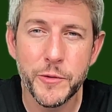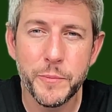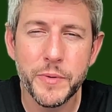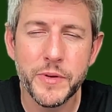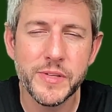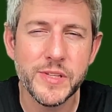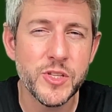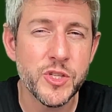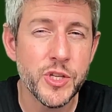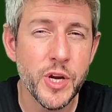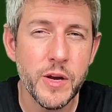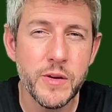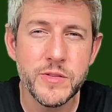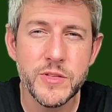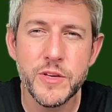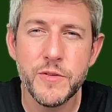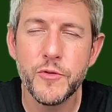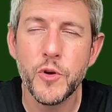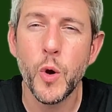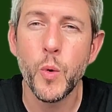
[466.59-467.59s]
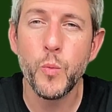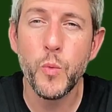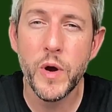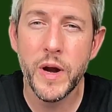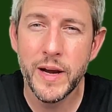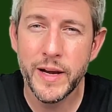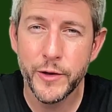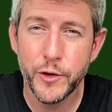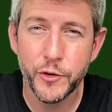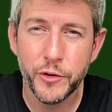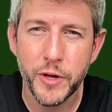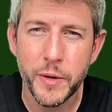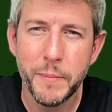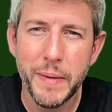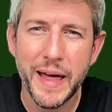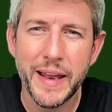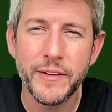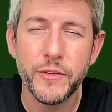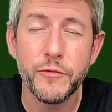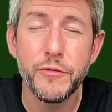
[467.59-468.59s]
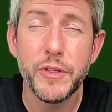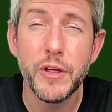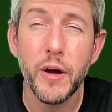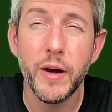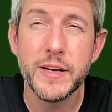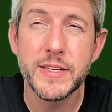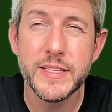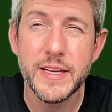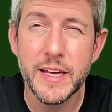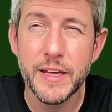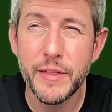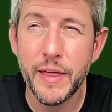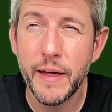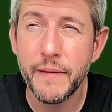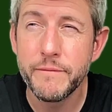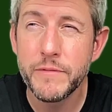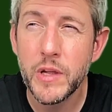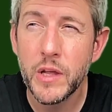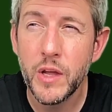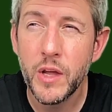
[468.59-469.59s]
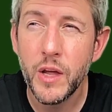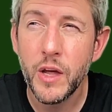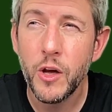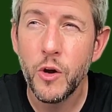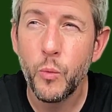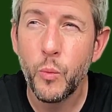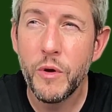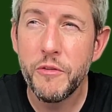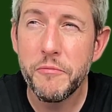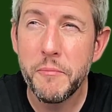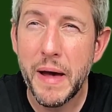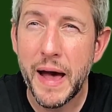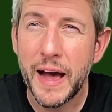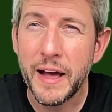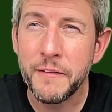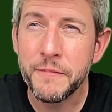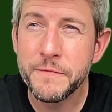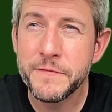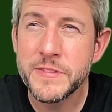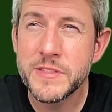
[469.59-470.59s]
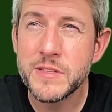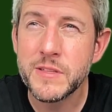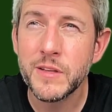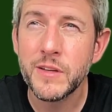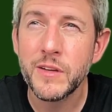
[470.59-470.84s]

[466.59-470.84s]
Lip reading: because it shows that you've got a really good command of the idea that with maths,